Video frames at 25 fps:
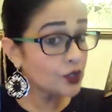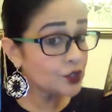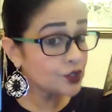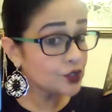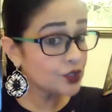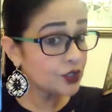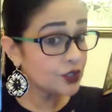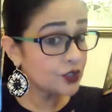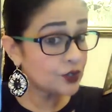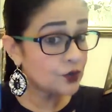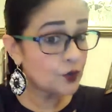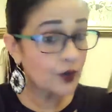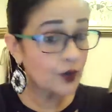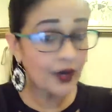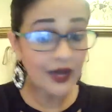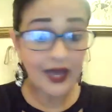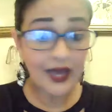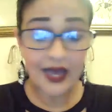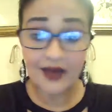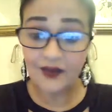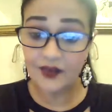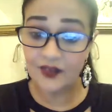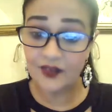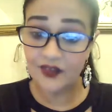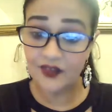watching you i
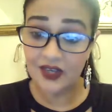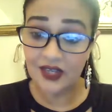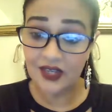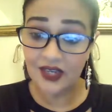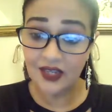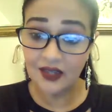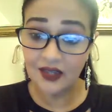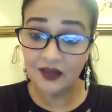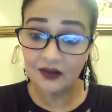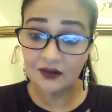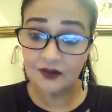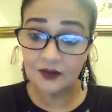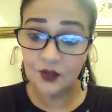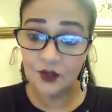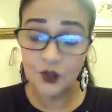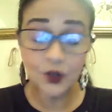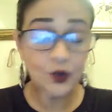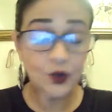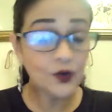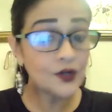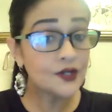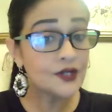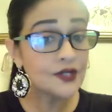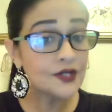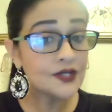have a feeling
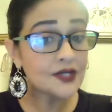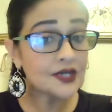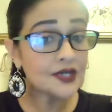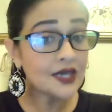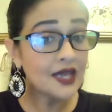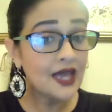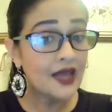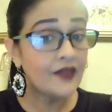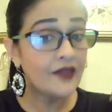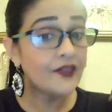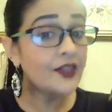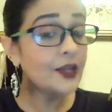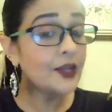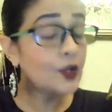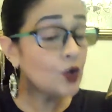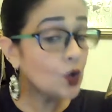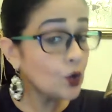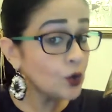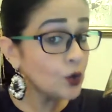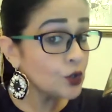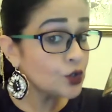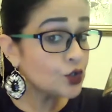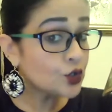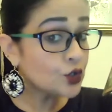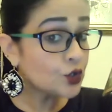taurus they know
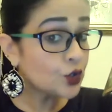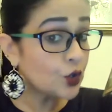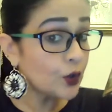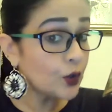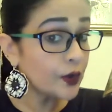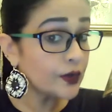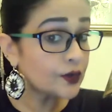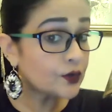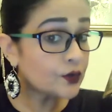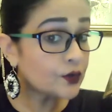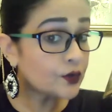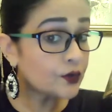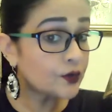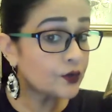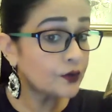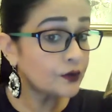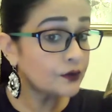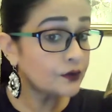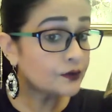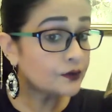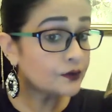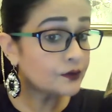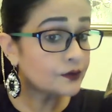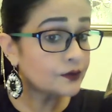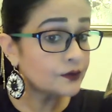what you're going through
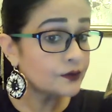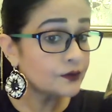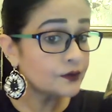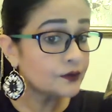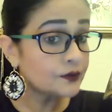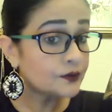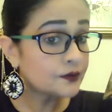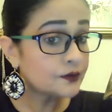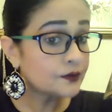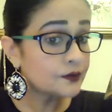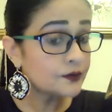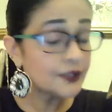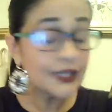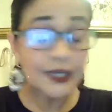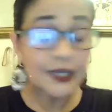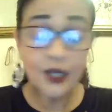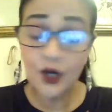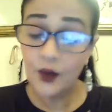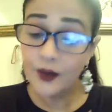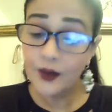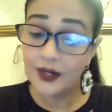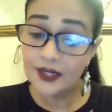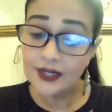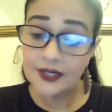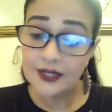they
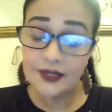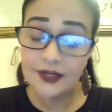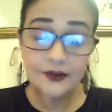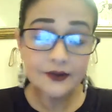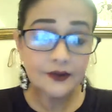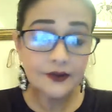know it.